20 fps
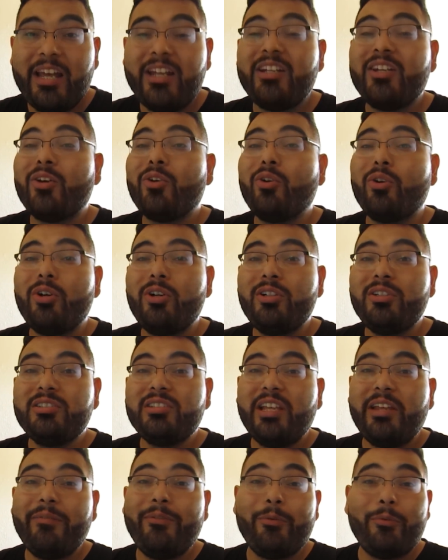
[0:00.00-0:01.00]
And of course,
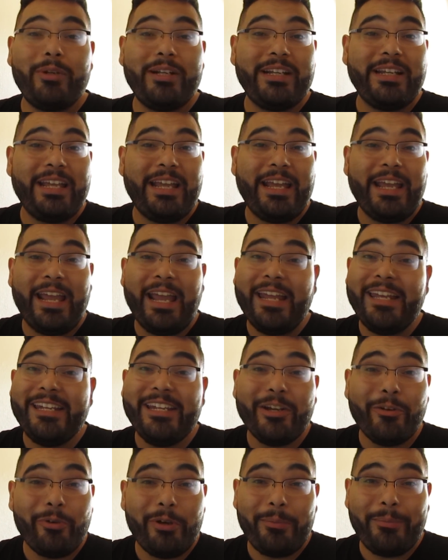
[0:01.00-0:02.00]
if you want to get any
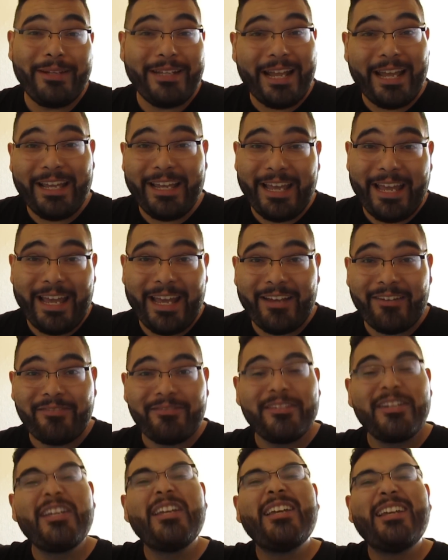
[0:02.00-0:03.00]
equipment I have,
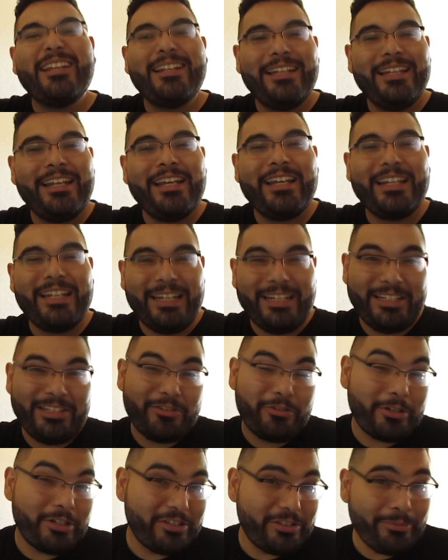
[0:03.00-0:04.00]
link in the
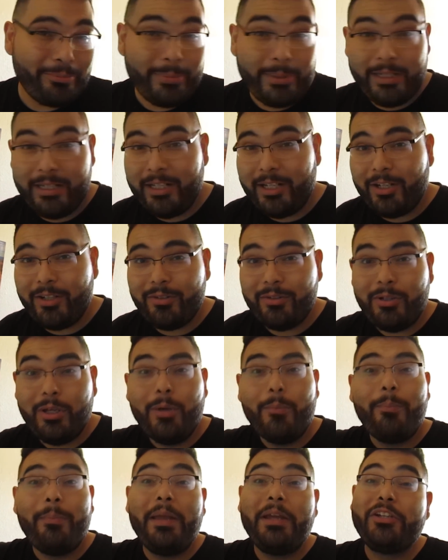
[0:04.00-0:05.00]
description below.
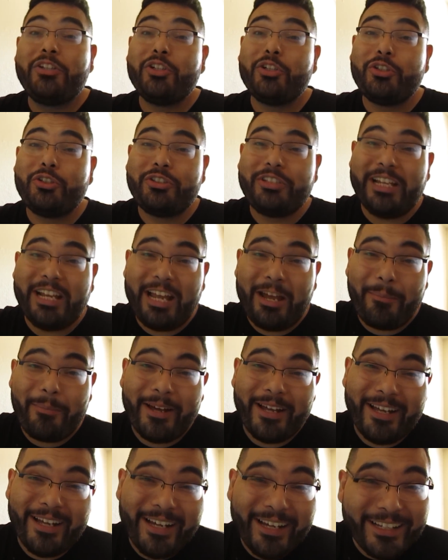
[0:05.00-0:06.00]
Make sure to check out
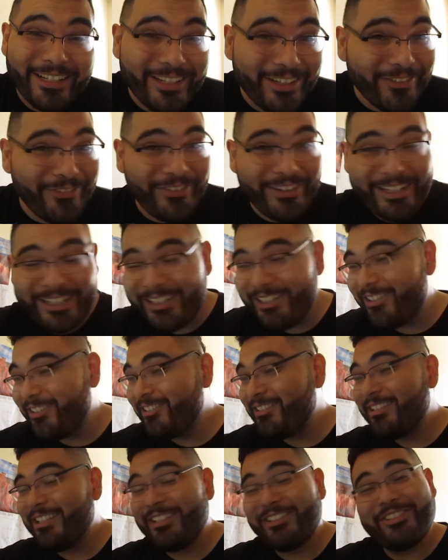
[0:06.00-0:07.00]
my other
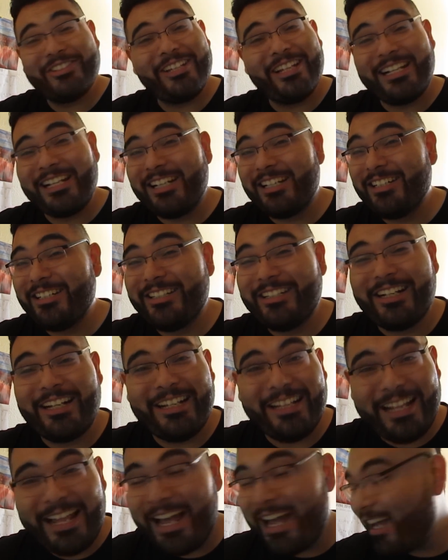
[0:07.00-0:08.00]
videos, because you're going to learn a
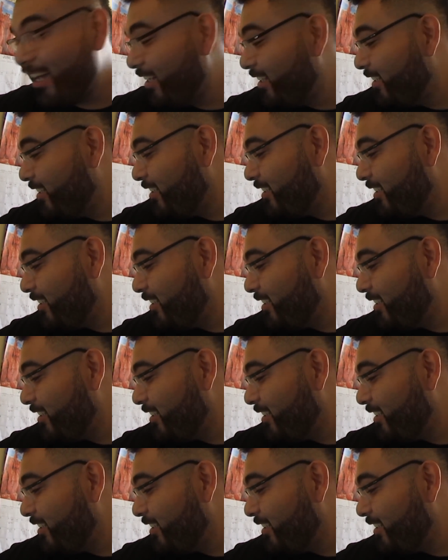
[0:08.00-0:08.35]
lot.